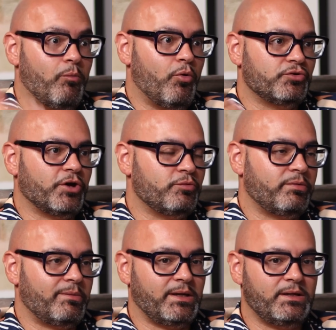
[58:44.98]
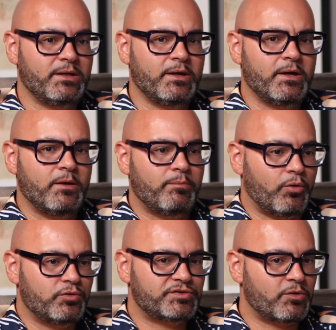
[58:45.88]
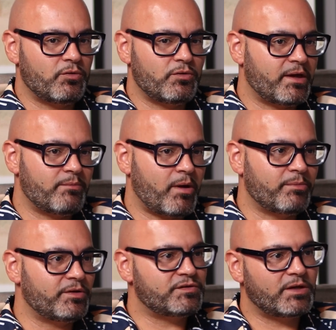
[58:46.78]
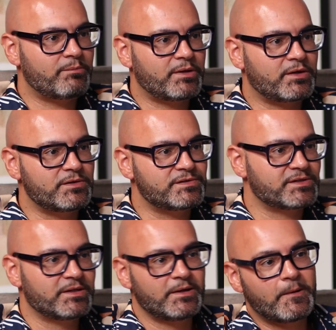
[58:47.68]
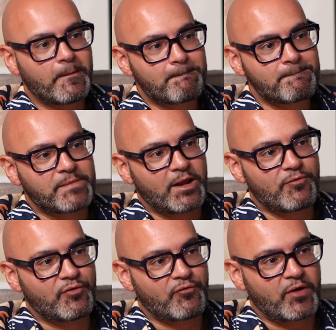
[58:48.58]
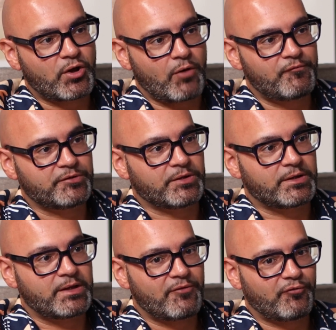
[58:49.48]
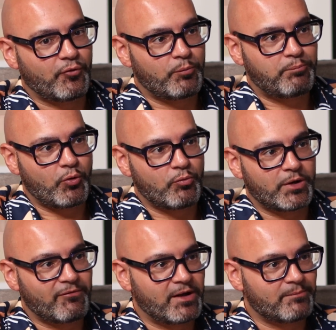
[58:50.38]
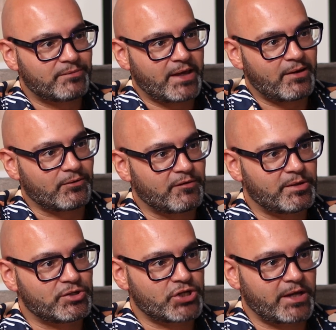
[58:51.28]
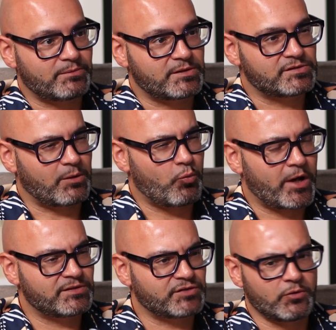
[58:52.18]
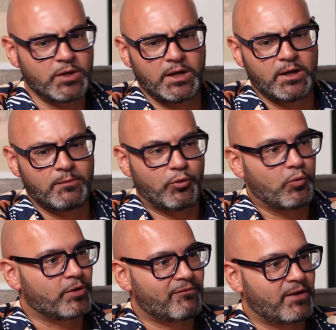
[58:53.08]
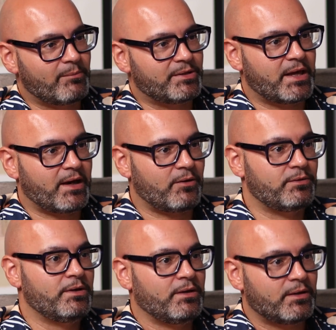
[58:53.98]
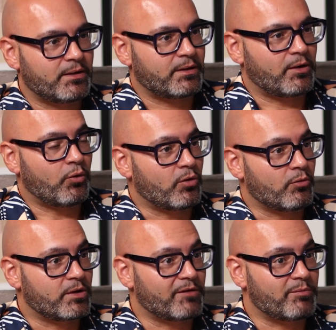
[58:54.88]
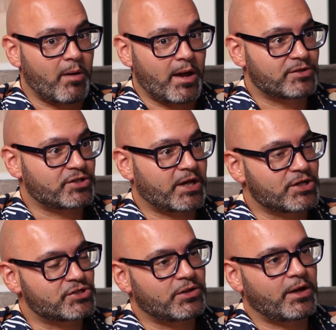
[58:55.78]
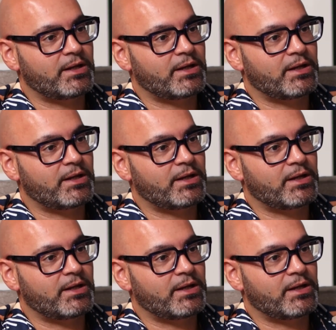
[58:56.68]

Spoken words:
and more dopamine. But also they might be using it because they don't feel very confident, and therefore porn will never let them down. They've been shamed in some way, so porn will never let me down, or it will give me my education that I